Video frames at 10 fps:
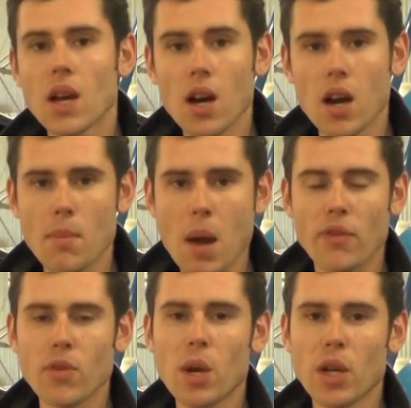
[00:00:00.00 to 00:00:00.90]
Hi, I'm Matt
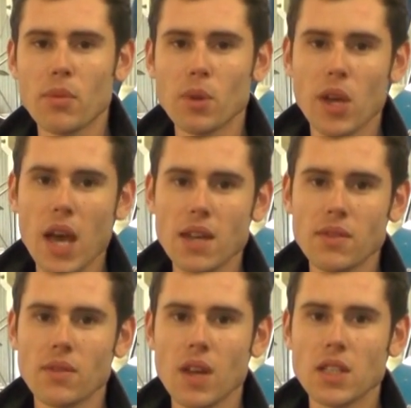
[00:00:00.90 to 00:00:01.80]
from ICOM UK
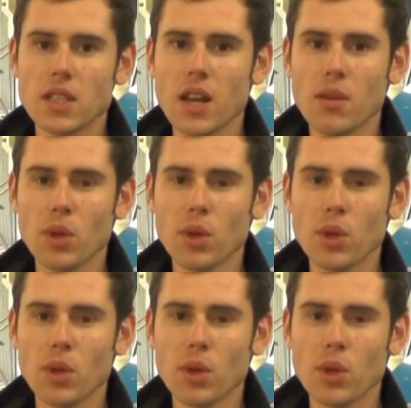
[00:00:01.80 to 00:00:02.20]
and today I'm